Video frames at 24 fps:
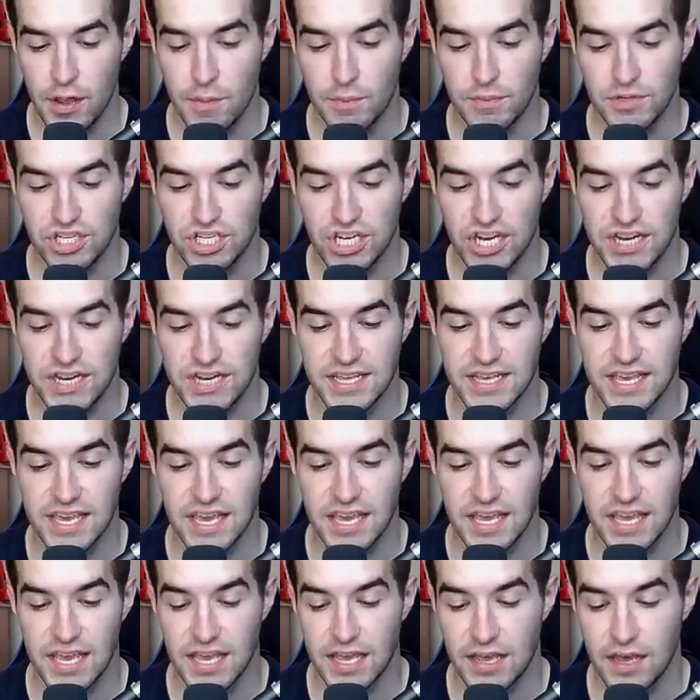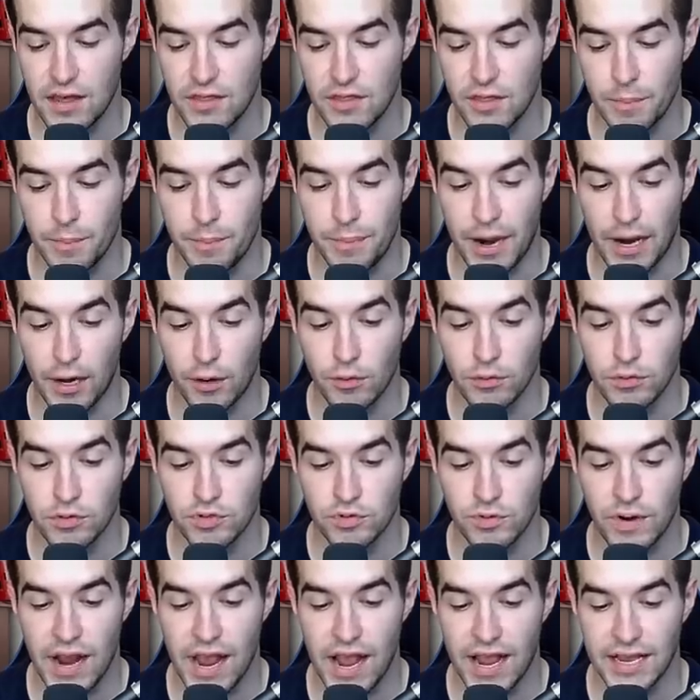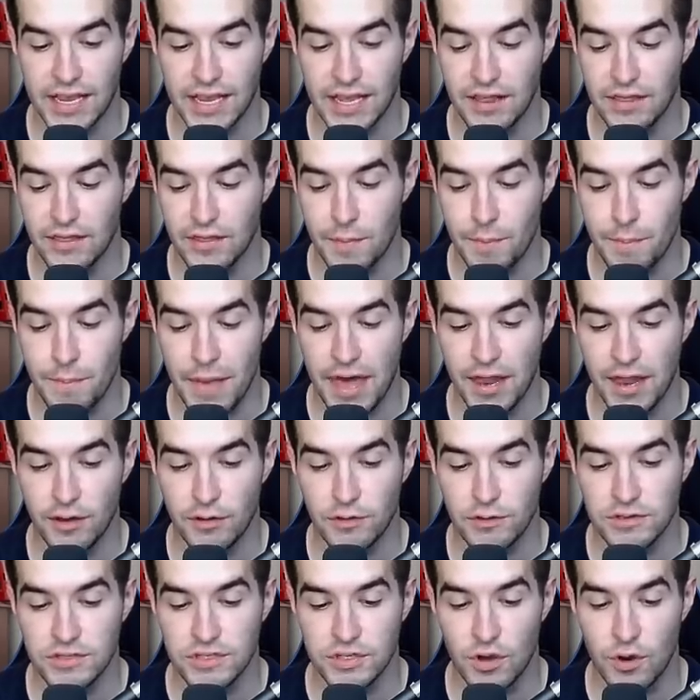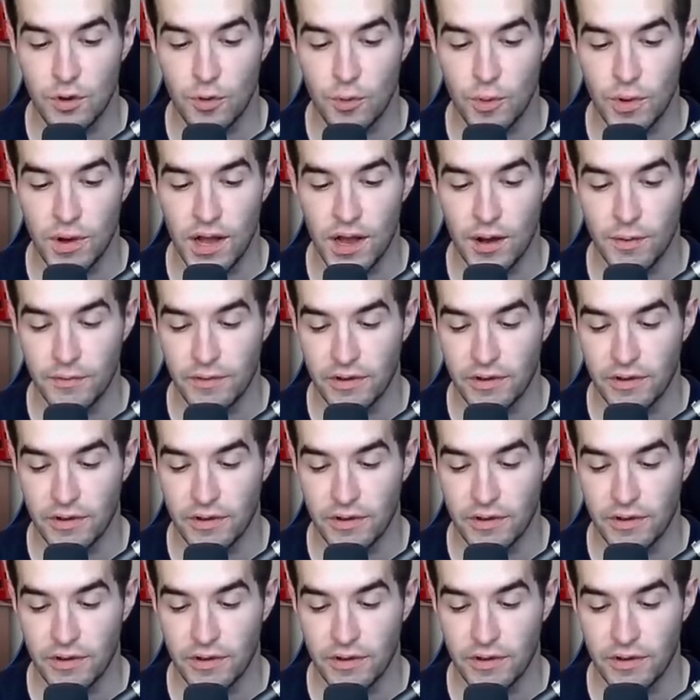Machine King, the Barrel Dragon, the Metal Zoa.